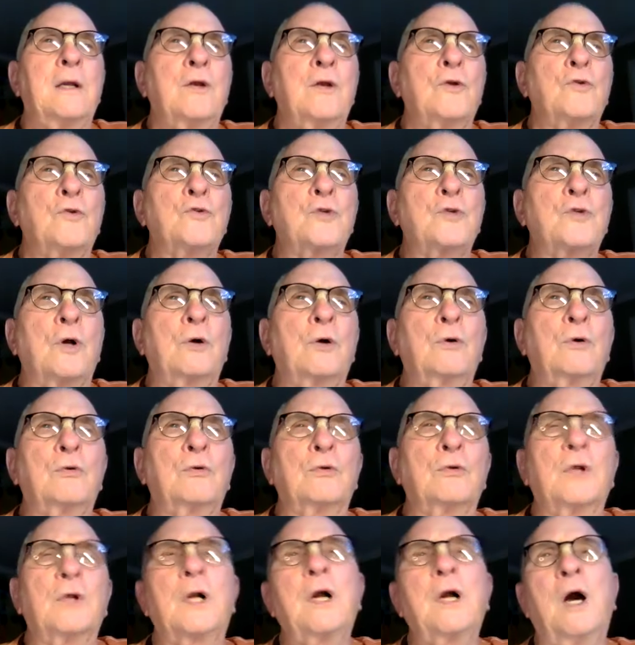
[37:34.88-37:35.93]
So
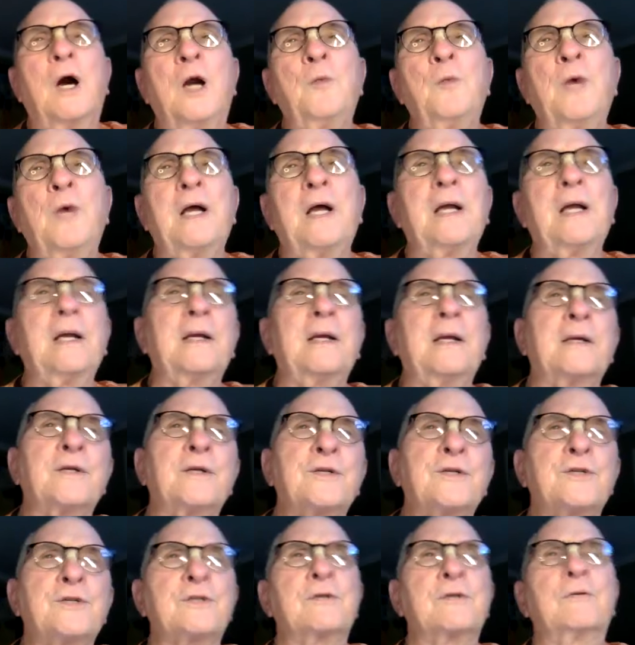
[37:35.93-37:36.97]
the karma
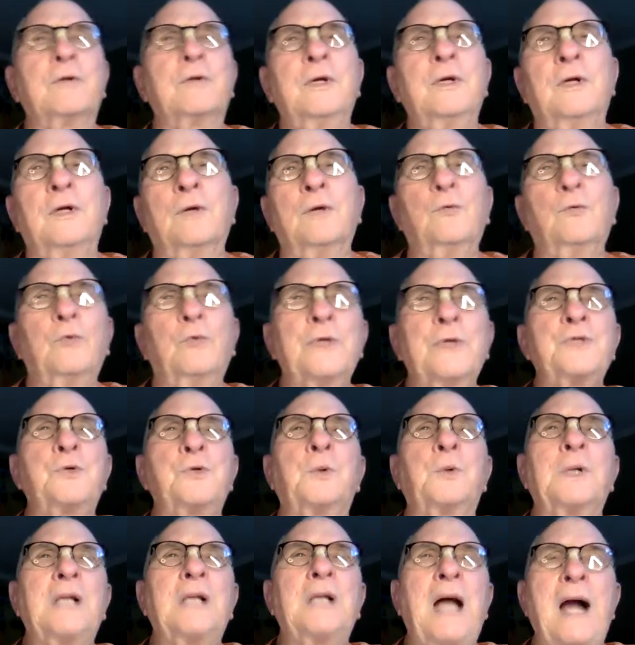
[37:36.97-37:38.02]
is,
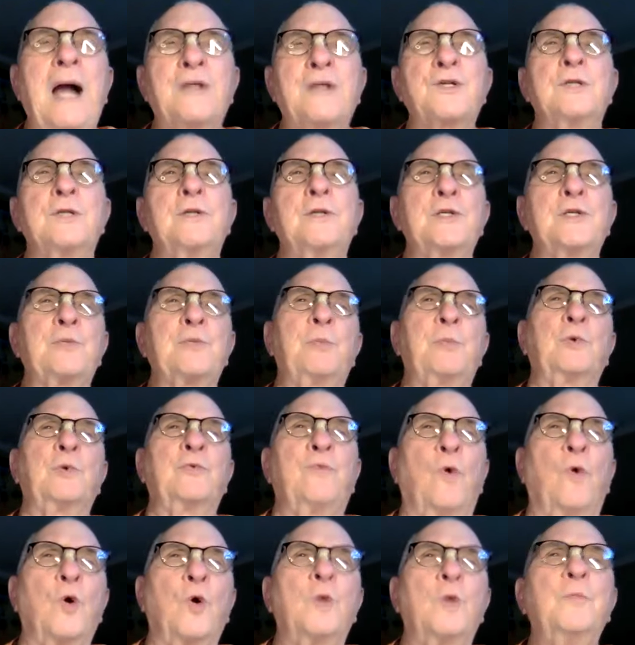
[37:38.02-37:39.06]
ritual action that's
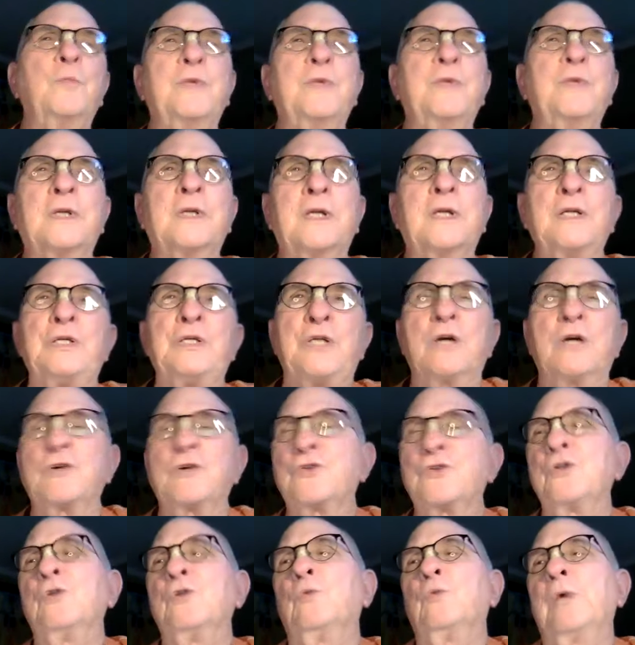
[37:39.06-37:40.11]
performed in
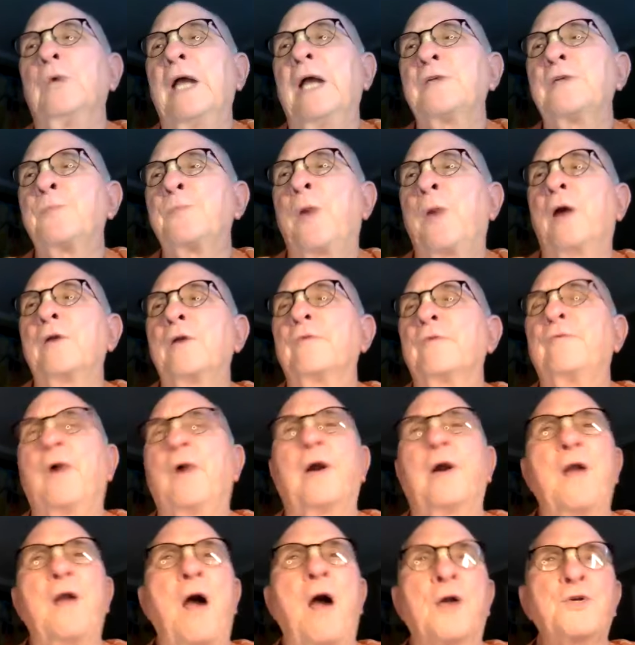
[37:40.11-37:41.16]
conjunction as part of
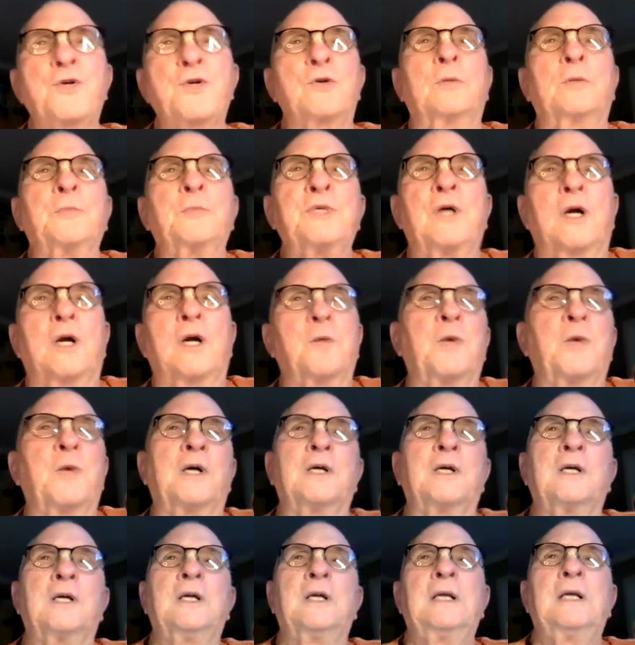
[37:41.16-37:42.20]
varnashram dharma,
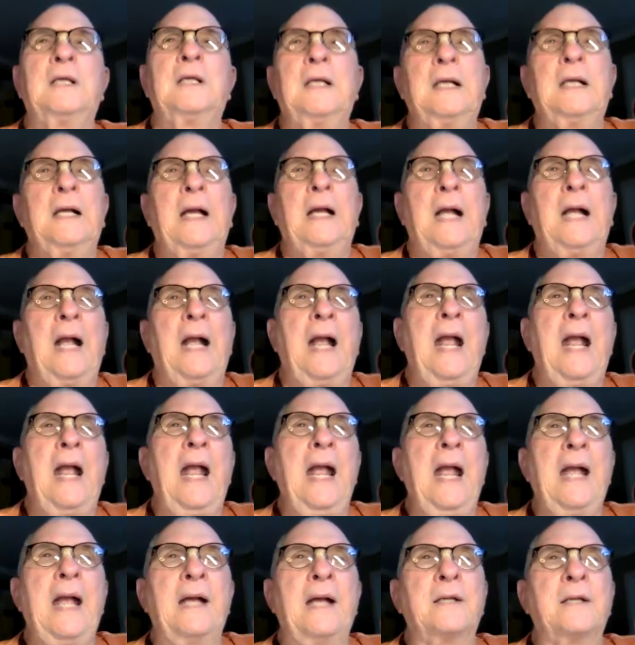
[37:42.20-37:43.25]

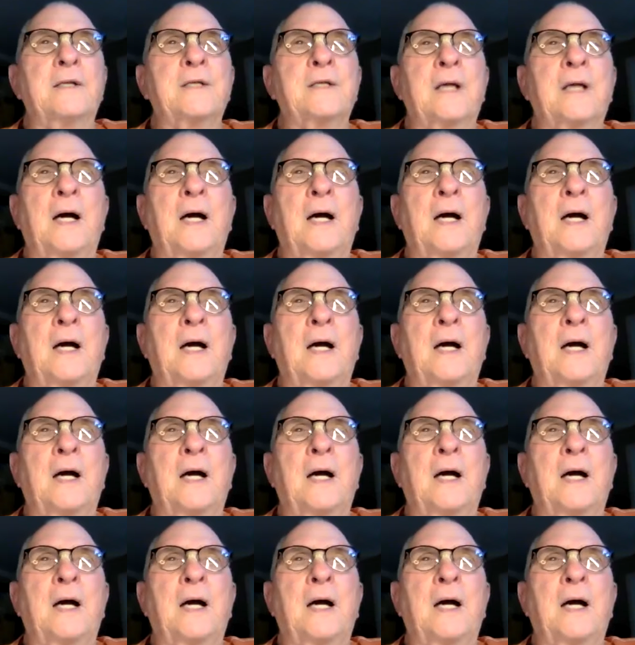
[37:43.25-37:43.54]
and